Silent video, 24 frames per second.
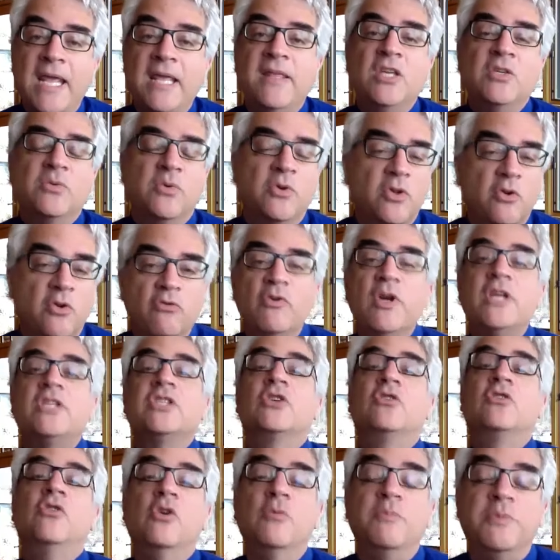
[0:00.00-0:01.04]
These were the risk
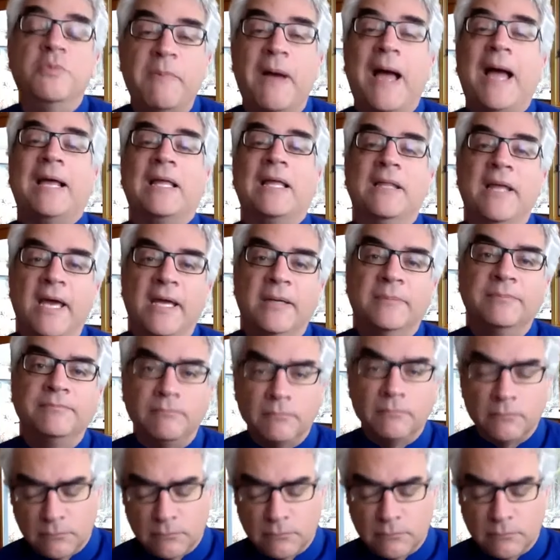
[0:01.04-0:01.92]
groups back then,